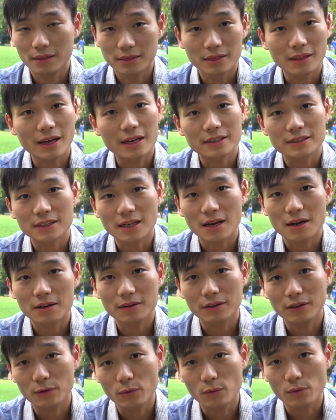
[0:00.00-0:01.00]
And that's how
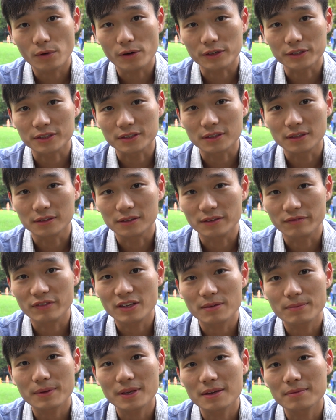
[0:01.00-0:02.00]
it works. The
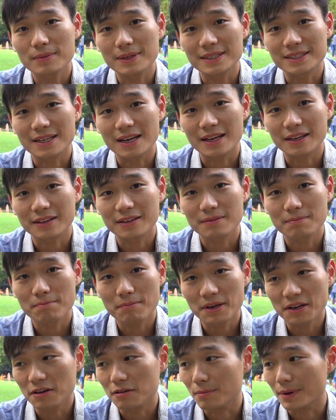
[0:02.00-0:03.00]
VPN is like a
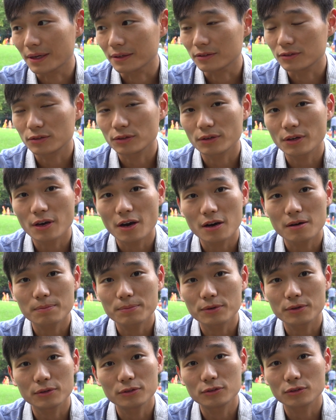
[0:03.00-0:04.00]
middleman to
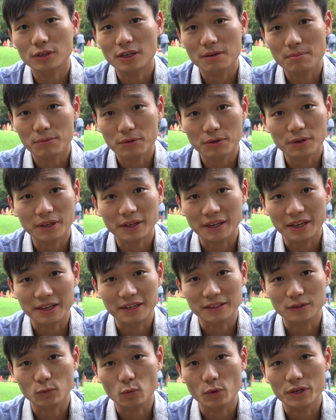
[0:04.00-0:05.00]
help you to
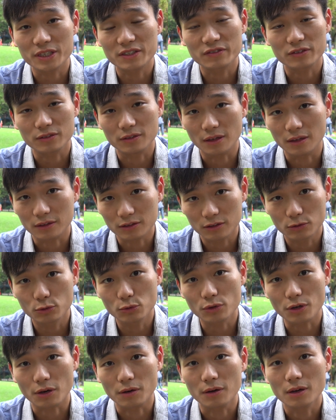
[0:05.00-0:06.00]
communicate with
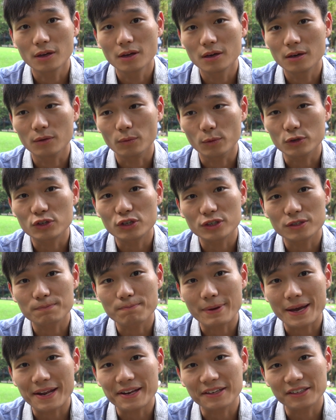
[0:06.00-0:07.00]
Google which is
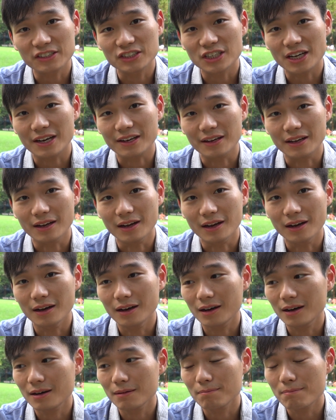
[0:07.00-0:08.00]
banned in China.
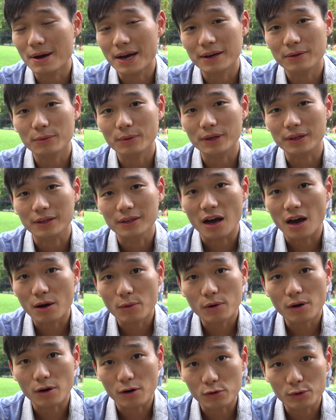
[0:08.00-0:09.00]
Uh, by the way,
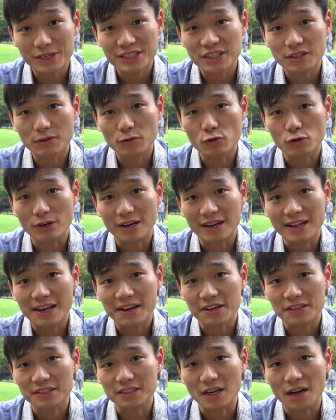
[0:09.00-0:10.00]
our original
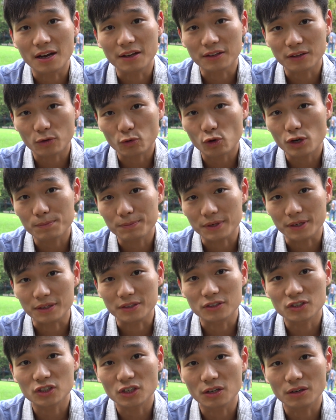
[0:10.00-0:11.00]
letters are
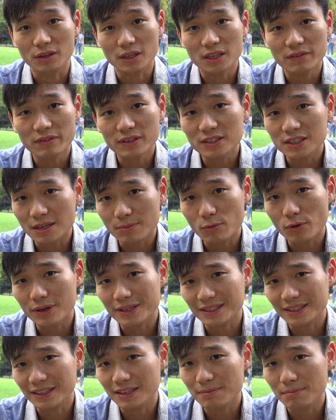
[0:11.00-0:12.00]
encrypted, so even someone
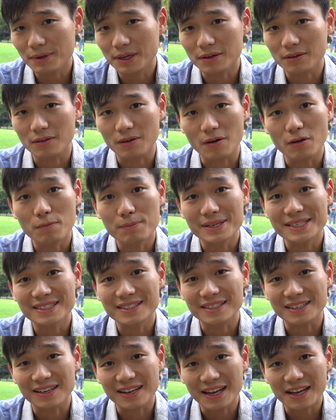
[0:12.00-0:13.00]
in the middle opens
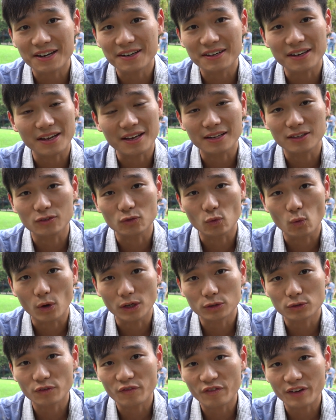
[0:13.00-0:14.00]
the letter and
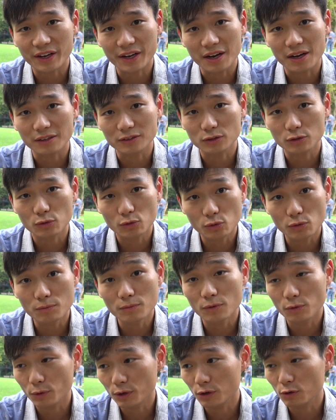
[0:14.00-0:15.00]
want to figure out
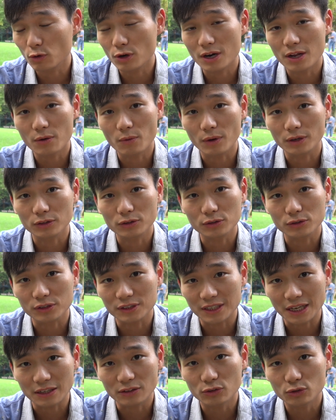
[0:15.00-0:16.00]
whom we really want to
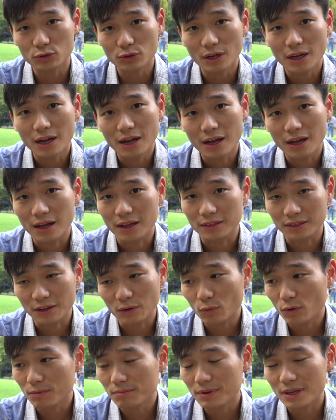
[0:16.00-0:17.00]
send to, they
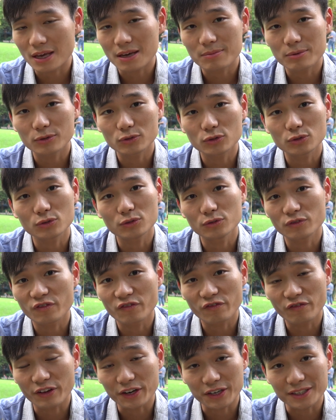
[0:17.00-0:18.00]
won't be able to
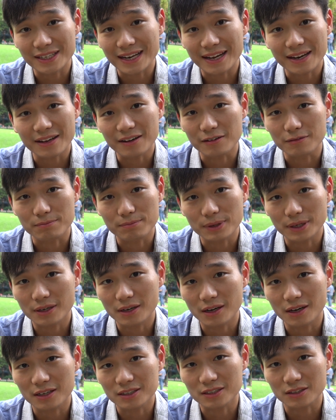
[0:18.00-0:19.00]
figure that out
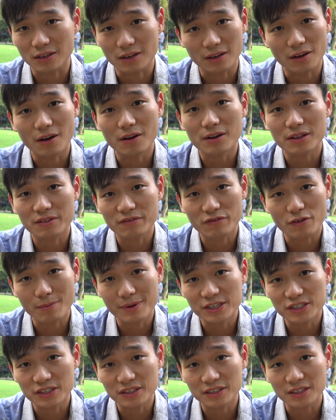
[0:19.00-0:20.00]
because all the
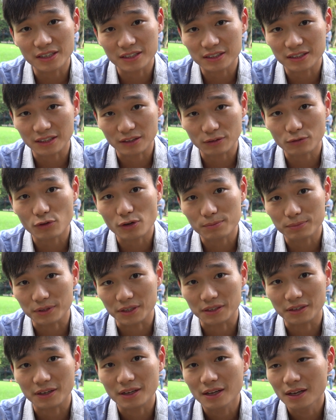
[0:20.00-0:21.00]
information is
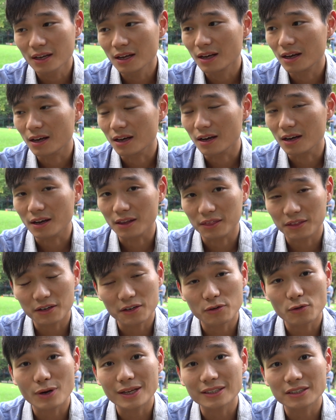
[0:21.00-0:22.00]
encrypted. Uh,
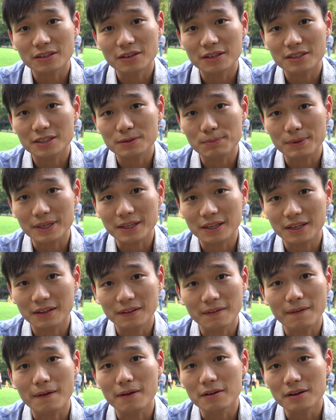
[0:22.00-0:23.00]
theoretically
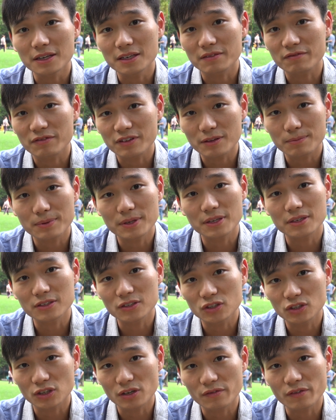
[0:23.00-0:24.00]
speaking, only the VPN
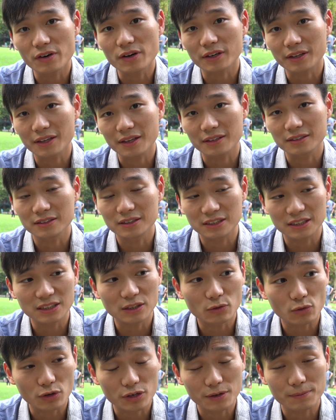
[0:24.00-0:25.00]
server can
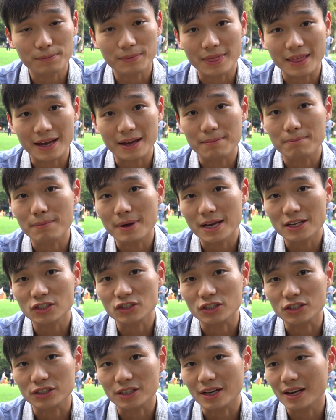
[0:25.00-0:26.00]
decrypt that
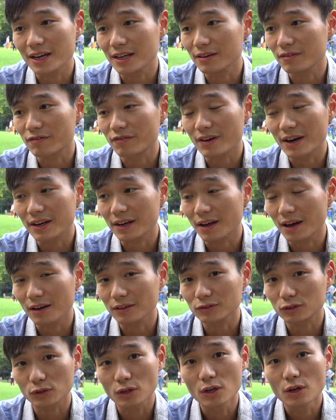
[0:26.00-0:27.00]
message and find
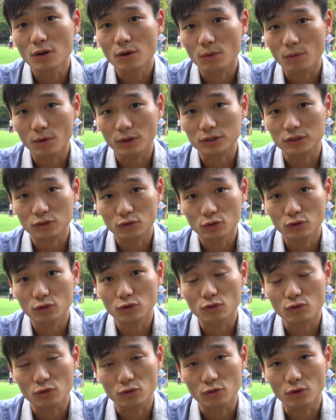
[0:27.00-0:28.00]
out what
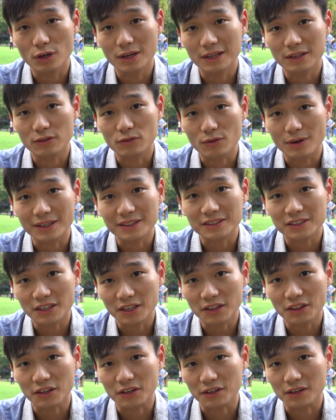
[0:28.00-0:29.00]
you really write
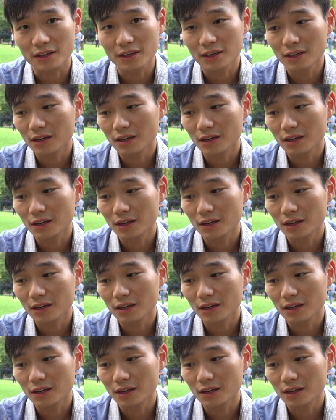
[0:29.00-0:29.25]
in there.